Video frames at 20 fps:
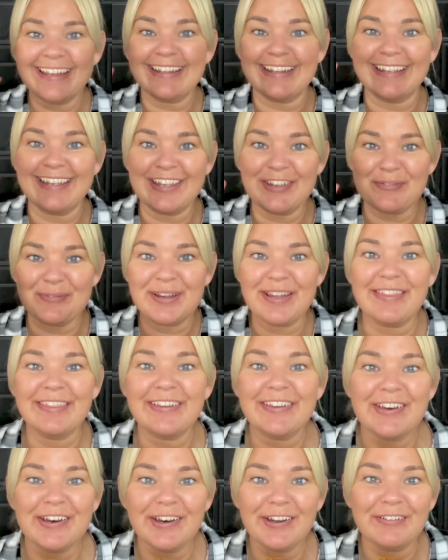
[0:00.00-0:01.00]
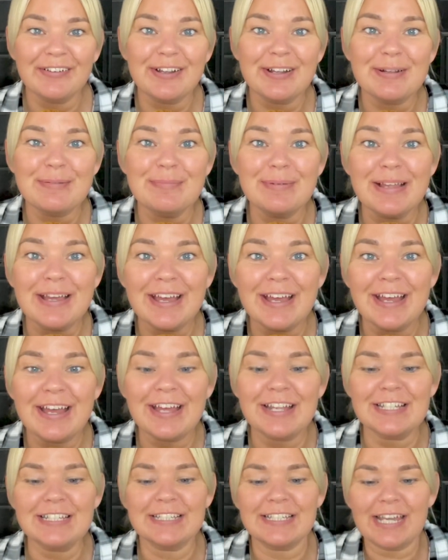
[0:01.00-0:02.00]
Eat with Coral
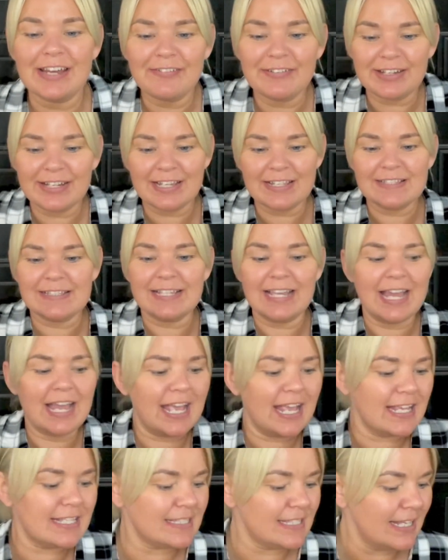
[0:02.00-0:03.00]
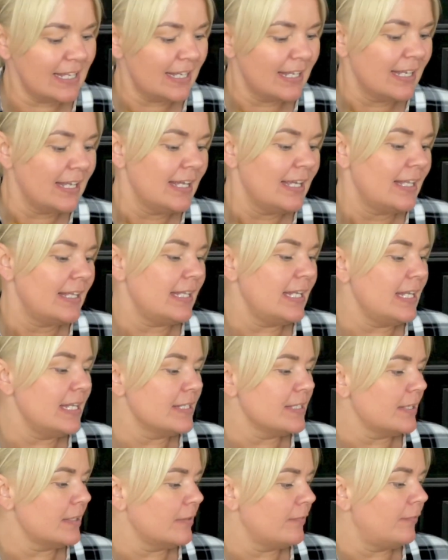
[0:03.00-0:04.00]
Blush. Here it is guys, these
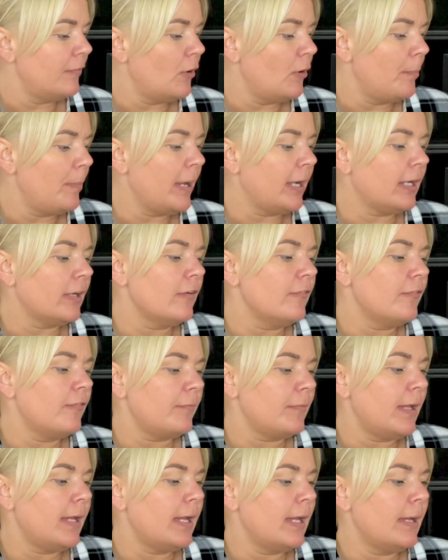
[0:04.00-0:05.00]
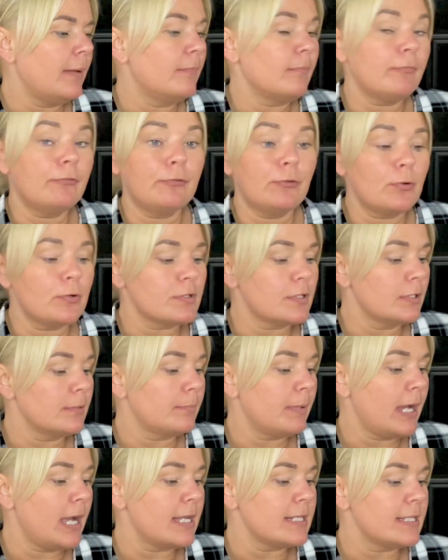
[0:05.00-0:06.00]
are the 4-pack of frozen
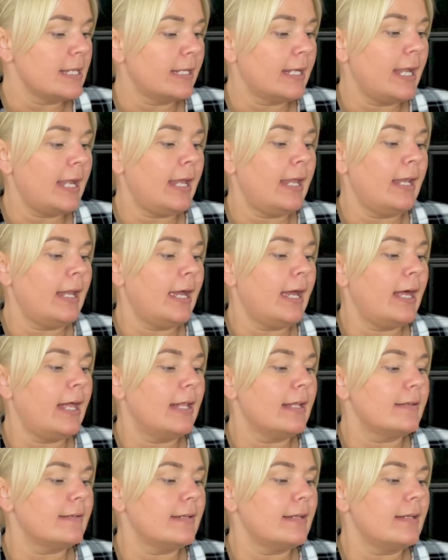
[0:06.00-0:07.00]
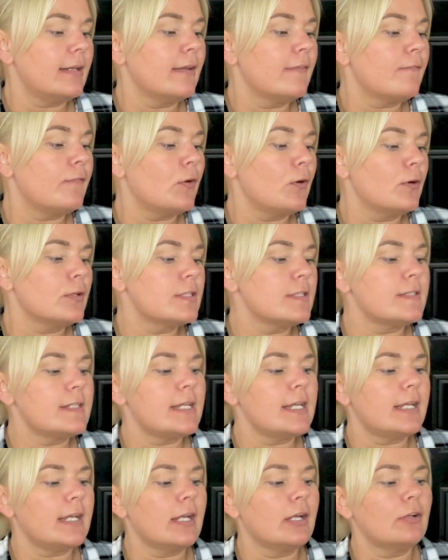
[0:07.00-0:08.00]
pies I get in Aldi, 4
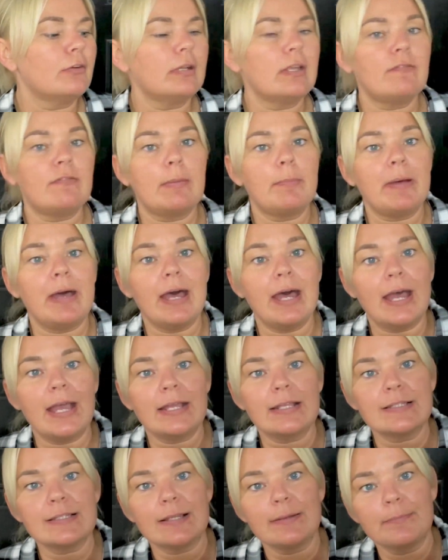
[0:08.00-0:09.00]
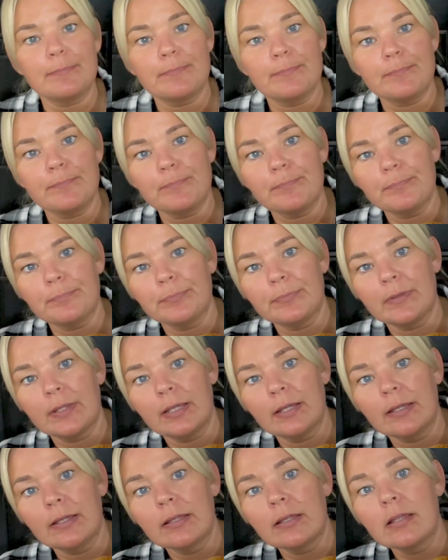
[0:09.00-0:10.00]
steak and gravy pies.
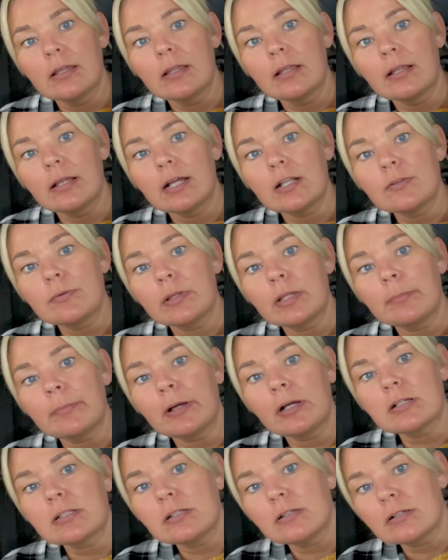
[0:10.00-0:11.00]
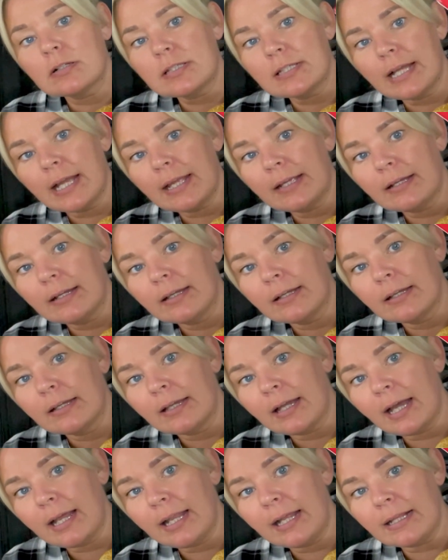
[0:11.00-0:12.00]
That's what the box looks like.
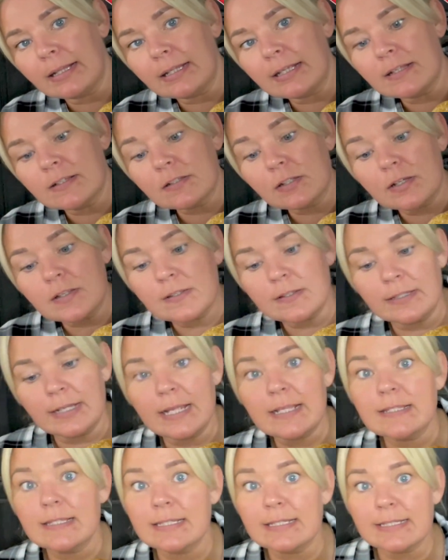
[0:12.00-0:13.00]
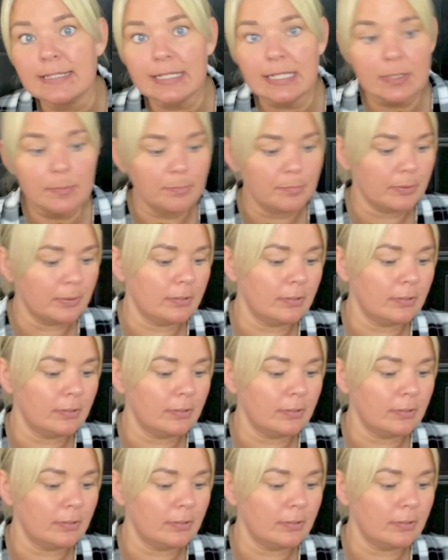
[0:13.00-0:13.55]
I like these because they're nice and deep.